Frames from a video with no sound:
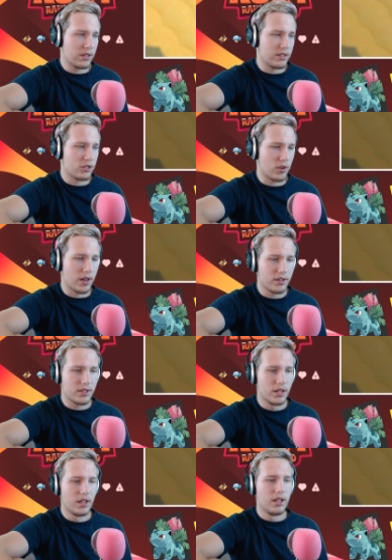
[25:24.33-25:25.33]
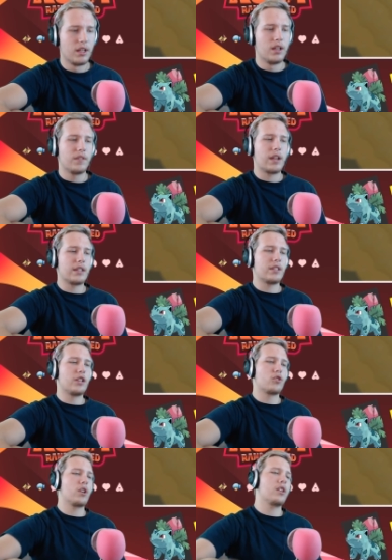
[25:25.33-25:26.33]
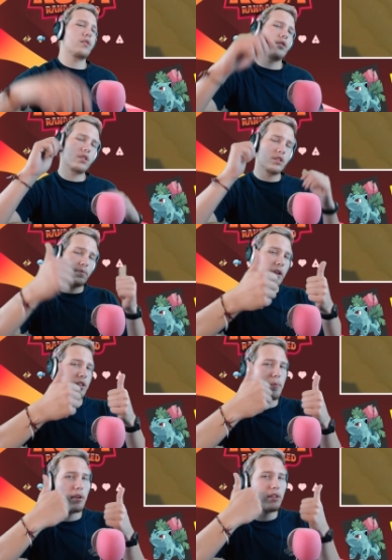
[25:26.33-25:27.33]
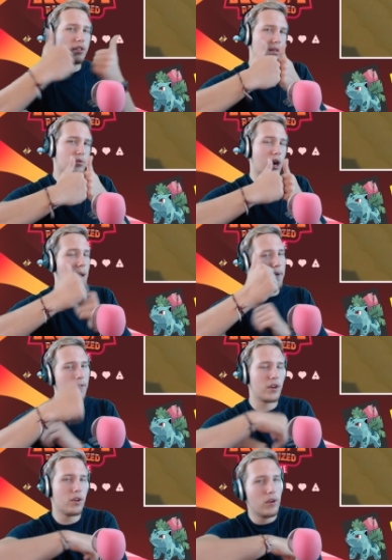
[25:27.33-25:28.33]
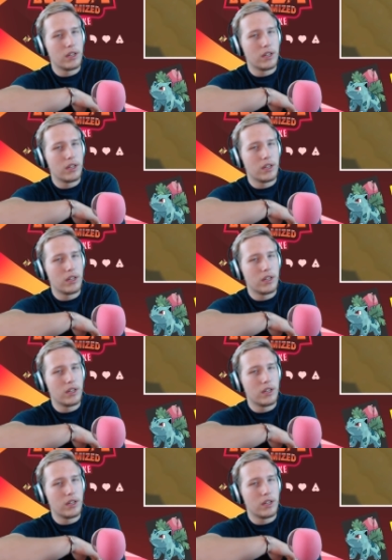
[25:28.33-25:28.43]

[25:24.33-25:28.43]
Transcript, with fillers: these trainers. If you guys did enjoy it, smash that button, subscribe if you're new.